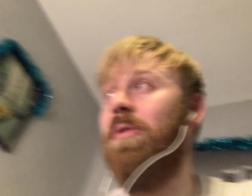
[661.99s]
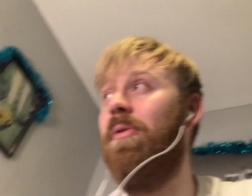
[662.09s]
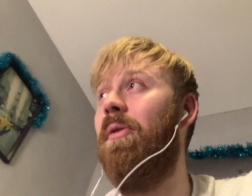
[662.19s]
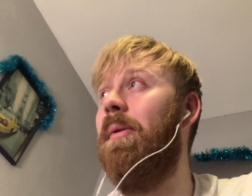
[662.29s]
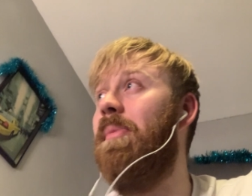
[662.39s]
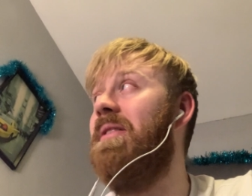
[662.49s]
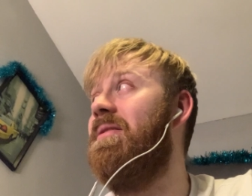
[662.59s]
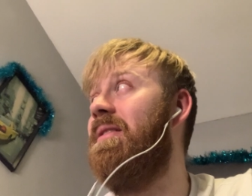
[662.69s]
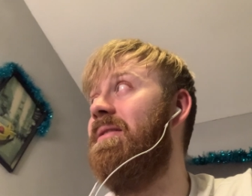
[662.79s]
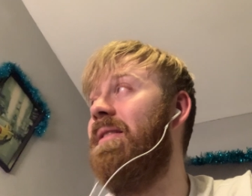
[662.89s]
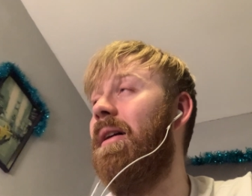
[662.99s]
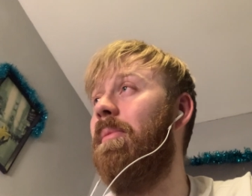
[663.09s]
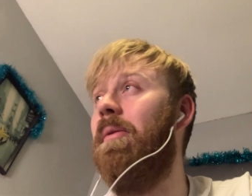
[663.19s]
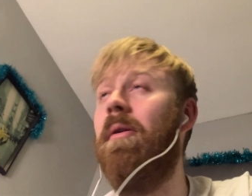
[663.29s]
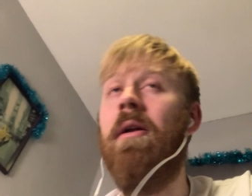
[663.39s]
don't normally beat City now,
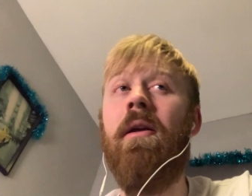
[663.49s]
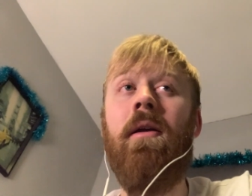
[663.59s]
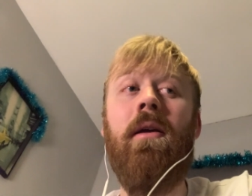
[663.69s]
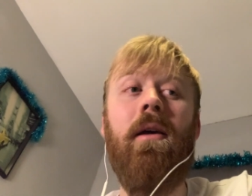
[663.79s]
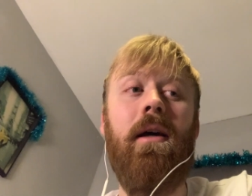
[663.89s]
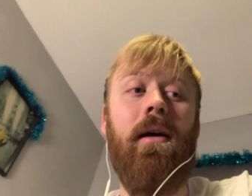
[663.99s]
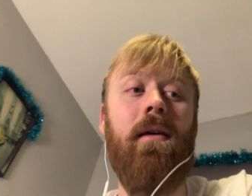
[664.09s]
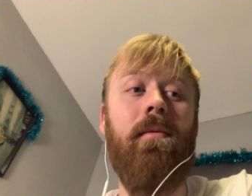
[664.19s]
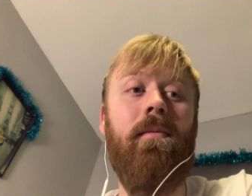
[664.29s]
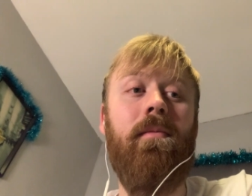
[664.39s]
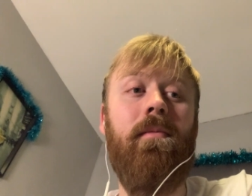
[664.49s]
but um,